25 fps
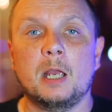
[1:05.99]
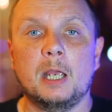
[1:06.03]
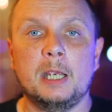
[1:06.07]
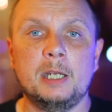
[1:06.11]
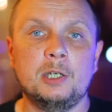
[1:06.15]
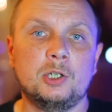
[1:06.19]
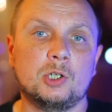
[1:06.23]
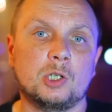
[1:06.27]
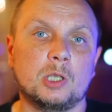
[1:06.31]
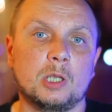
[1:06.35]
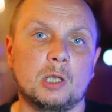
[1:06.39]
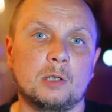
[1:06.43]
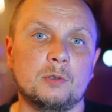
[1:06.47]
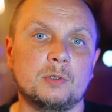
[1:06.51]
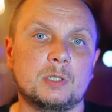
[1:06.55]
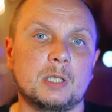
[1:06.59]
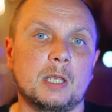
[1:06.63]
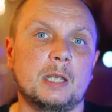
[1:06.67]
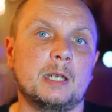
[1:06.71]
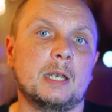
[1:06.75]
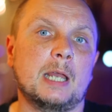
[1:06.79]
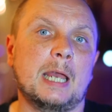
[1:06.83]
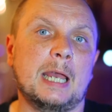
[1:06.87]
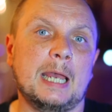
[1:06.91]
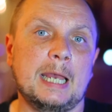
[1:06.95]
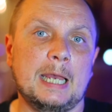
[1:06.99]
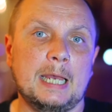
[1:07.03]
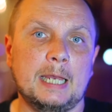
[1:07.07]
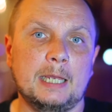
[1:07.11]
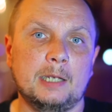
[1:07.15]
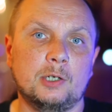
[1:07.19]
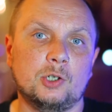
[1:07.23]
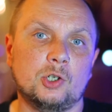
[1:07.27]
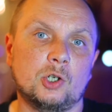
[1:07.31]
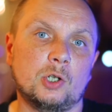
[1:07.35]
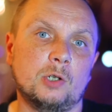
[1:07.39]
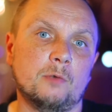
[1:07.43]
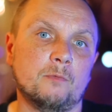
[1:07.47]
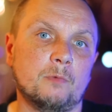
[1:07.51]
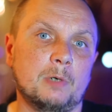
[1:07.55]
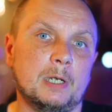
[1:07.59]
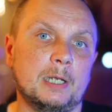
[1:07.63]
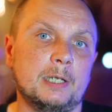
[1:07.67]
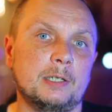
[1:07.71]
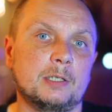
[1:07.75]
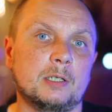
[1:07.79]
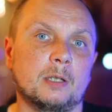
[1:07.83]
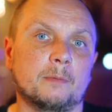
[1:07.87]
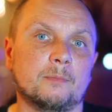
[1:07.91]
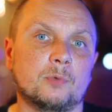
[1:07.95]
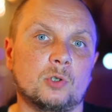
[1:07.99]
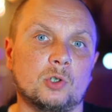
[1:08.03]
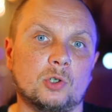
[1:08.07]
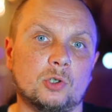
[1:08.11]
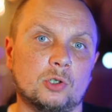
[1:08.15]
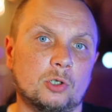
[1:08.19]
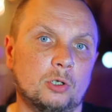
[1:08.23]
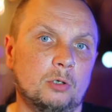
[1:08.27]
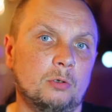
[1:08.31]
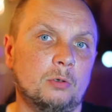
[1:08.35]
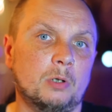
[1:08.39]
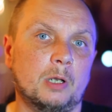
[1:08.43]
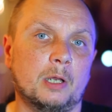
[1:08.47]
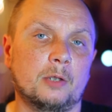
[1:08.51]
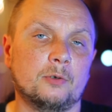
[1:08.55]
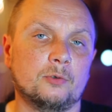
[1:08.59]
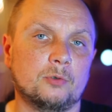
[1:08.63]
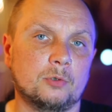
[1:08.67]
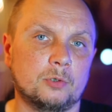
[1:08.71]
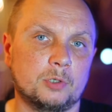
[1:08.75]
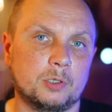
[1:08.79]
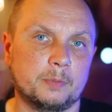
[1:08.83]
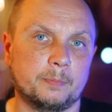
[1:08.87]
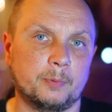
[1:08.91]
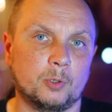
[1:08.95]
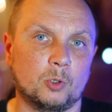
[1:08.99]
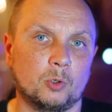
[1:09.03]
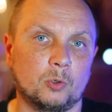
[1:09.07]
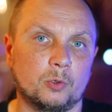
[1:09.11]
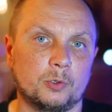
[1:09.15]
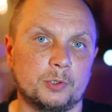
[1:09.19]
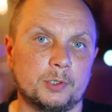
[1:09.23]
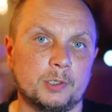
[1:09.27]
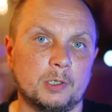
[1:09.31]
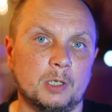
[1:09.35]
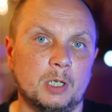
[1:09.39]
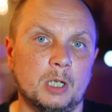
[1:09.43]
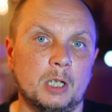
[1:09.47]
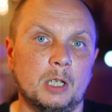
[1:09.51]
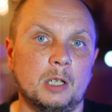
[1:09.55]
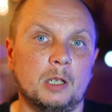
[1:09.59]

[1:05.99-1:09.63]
Each of those then hatch and release up to 200 spores.